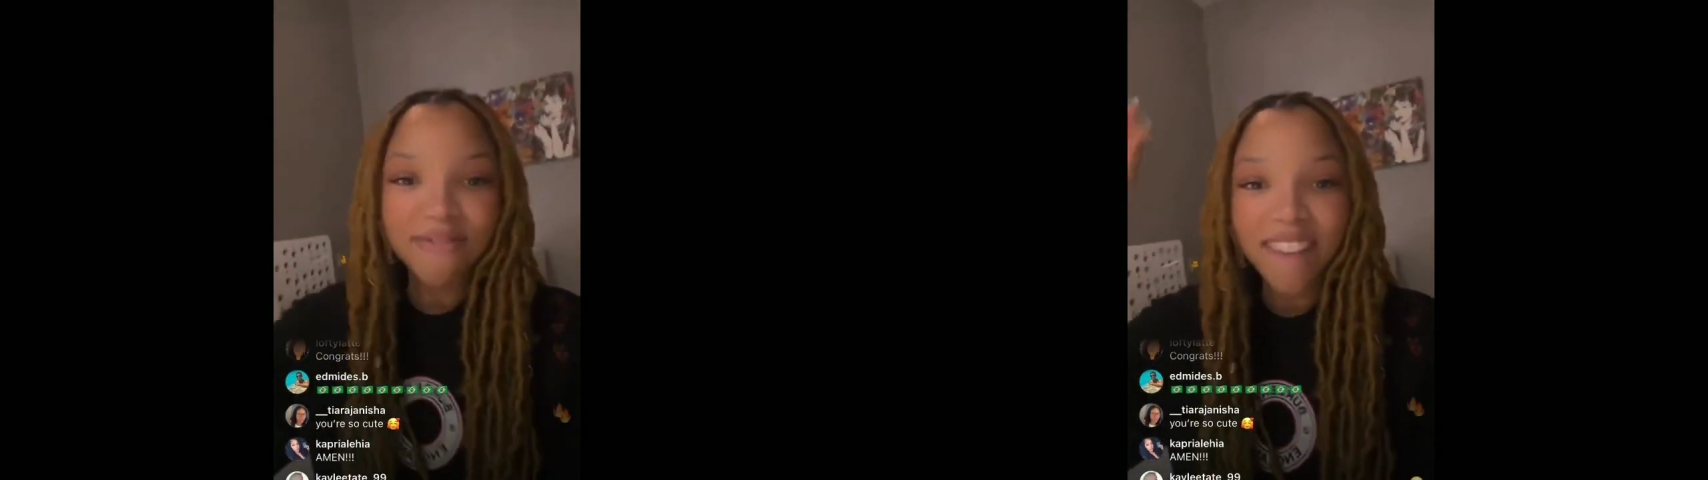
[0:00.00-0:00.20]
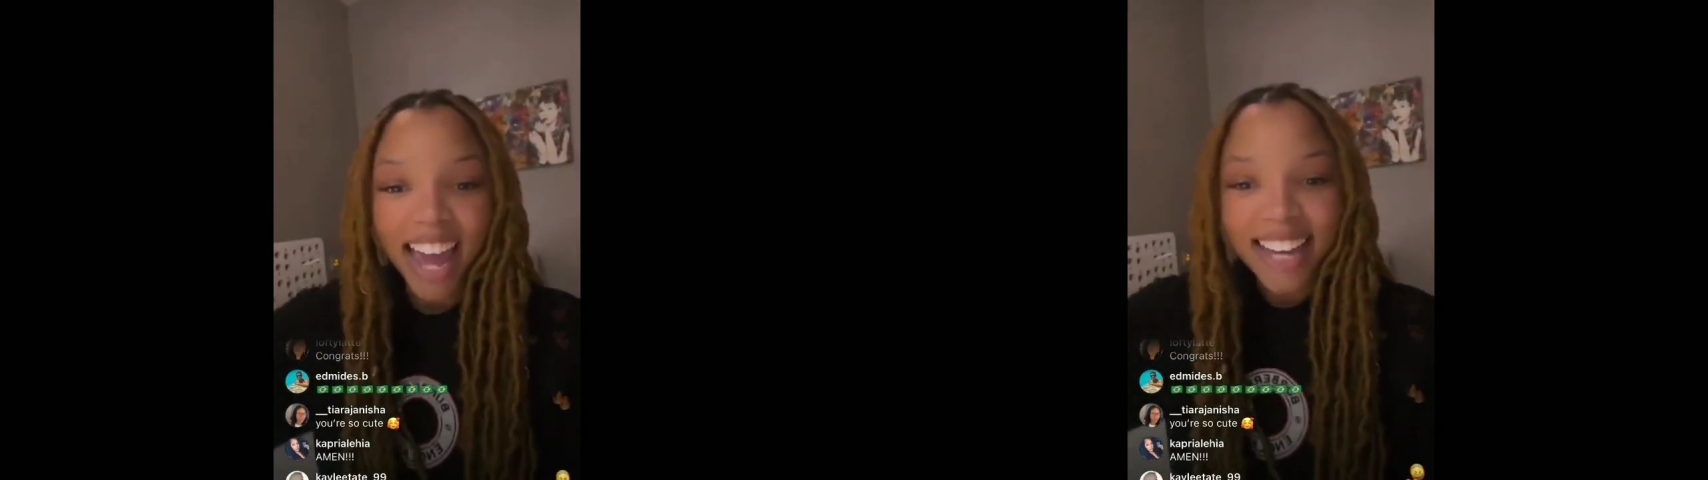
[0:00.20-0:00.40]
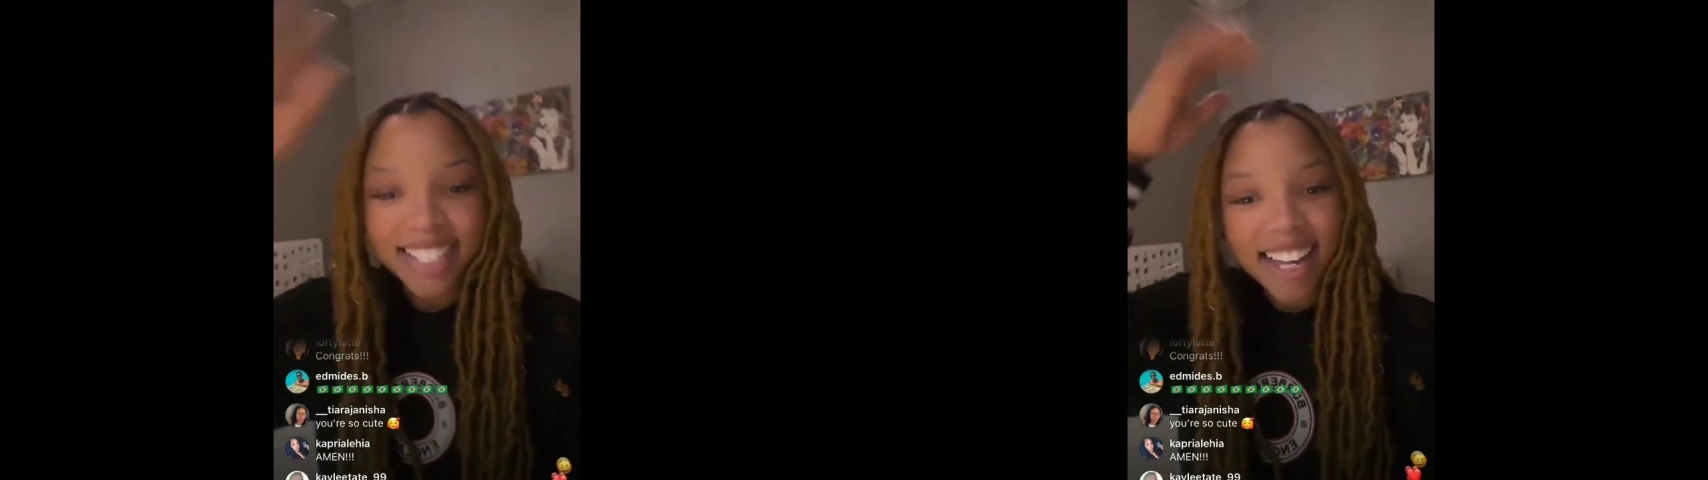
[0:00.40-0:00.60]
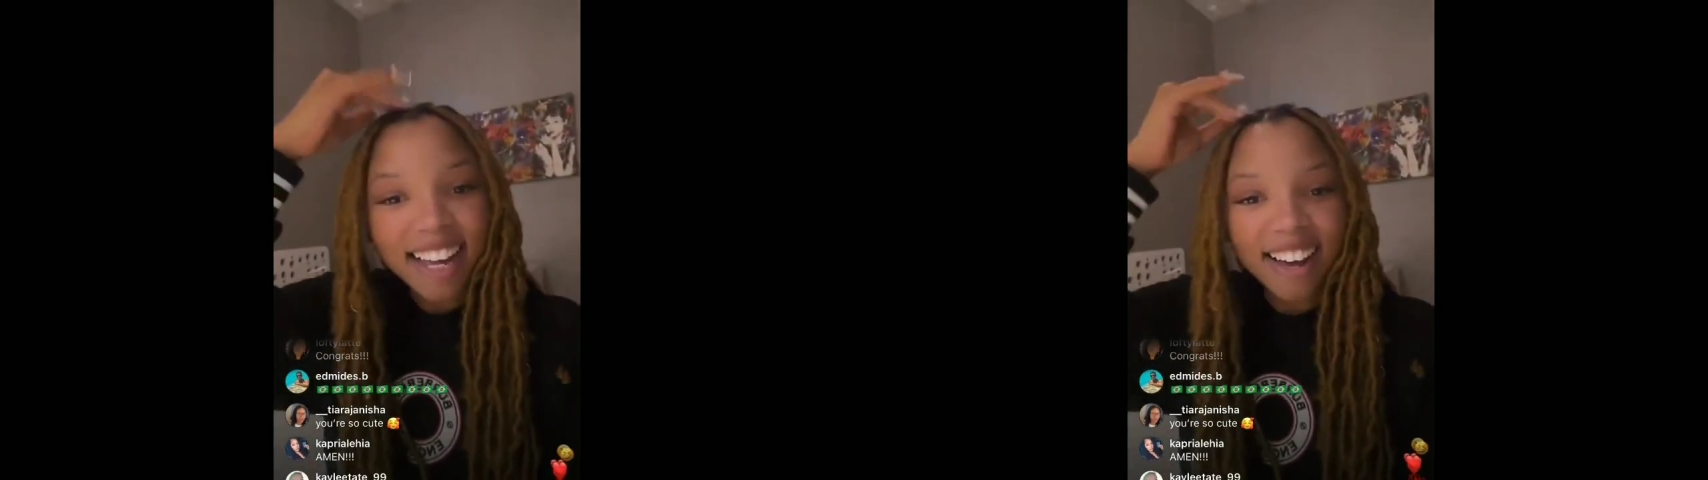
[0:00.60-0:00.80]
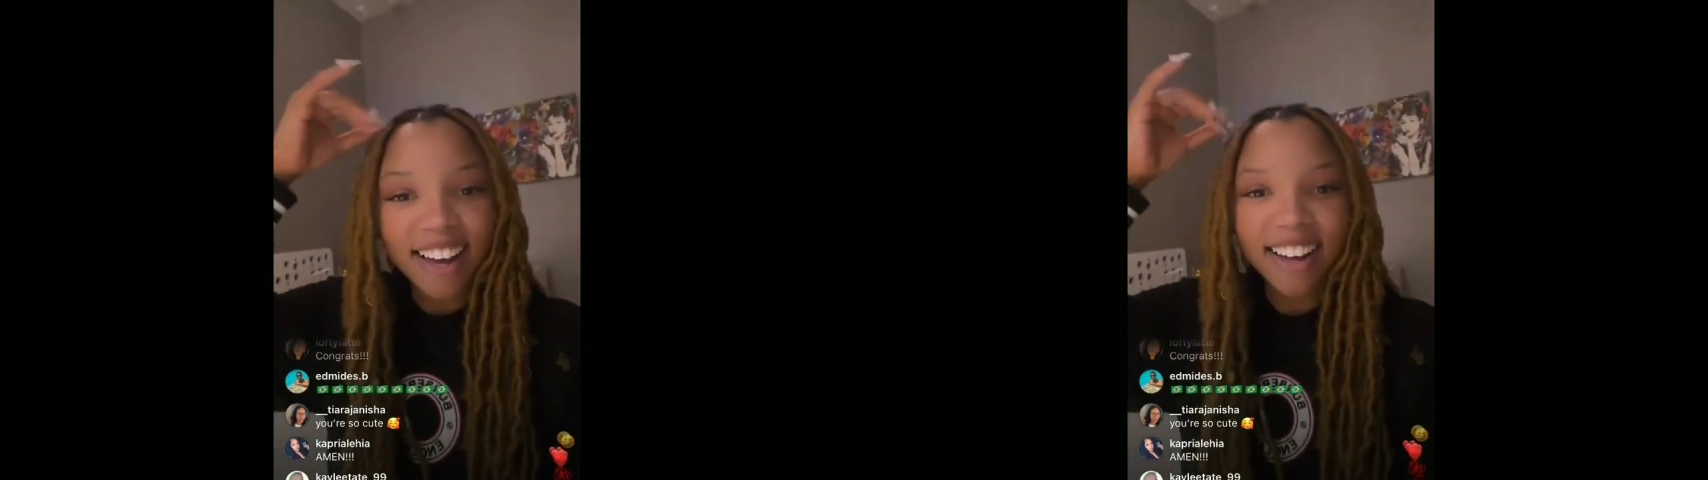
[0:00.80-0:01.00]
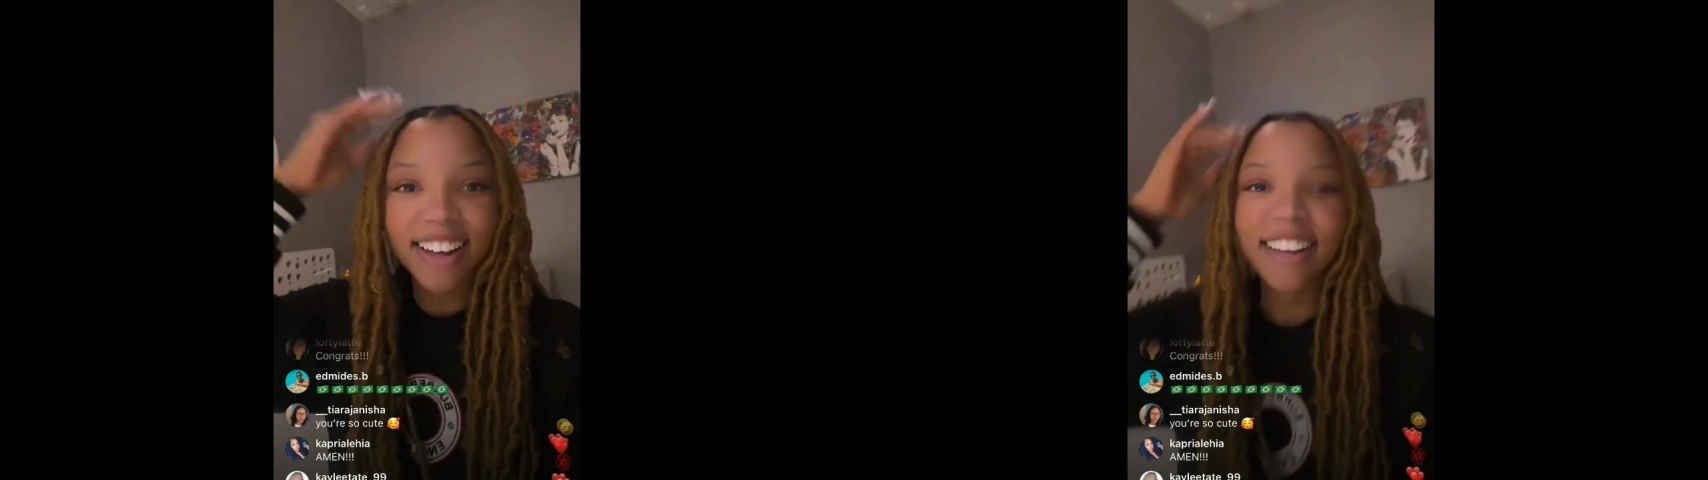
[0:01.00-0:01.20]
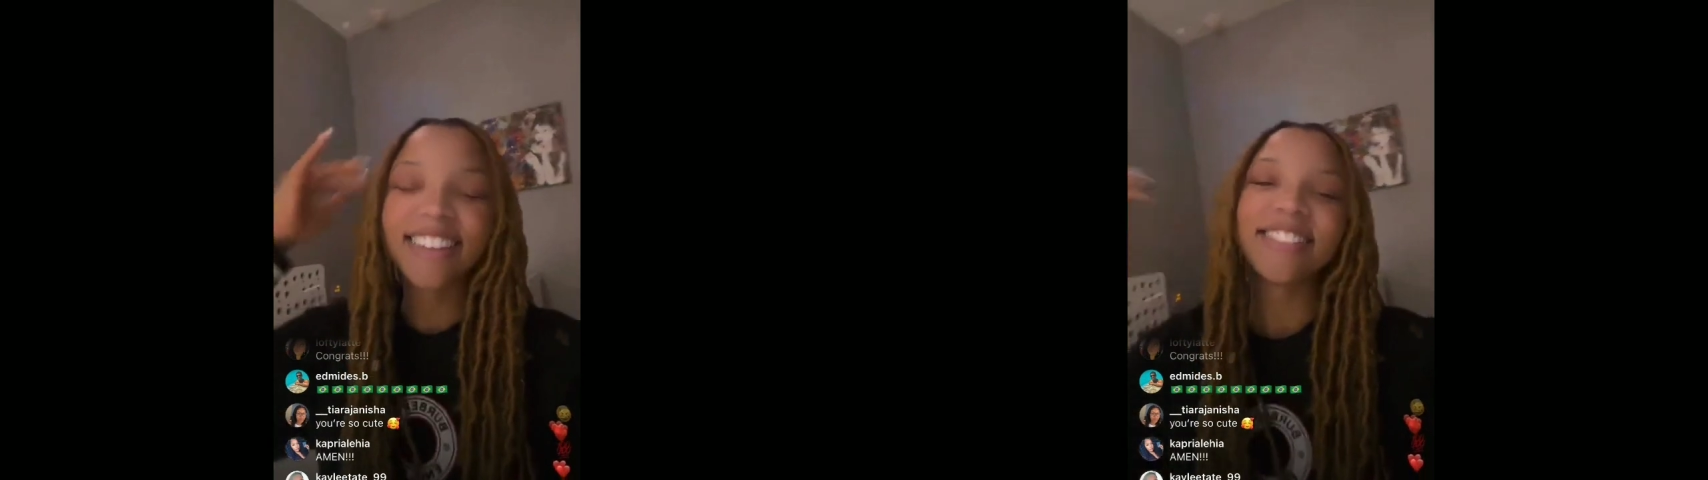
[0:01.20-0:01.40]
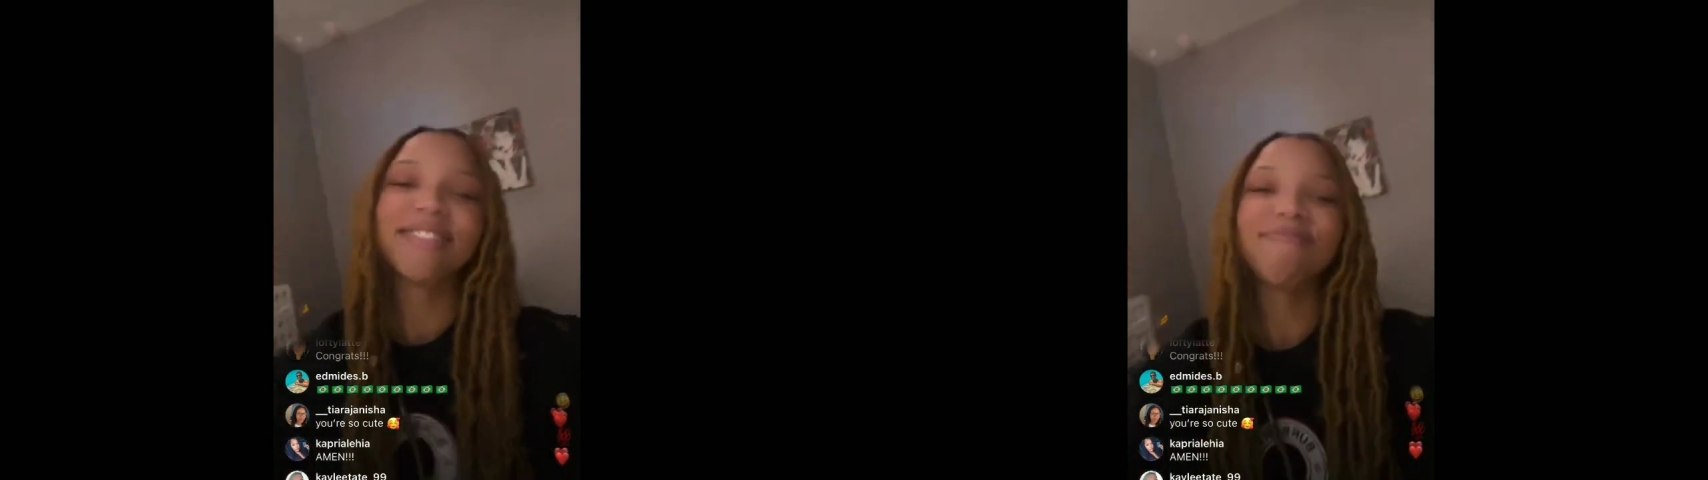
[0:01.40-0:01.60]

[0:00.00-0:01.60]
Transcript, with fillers: I think it was missing a dance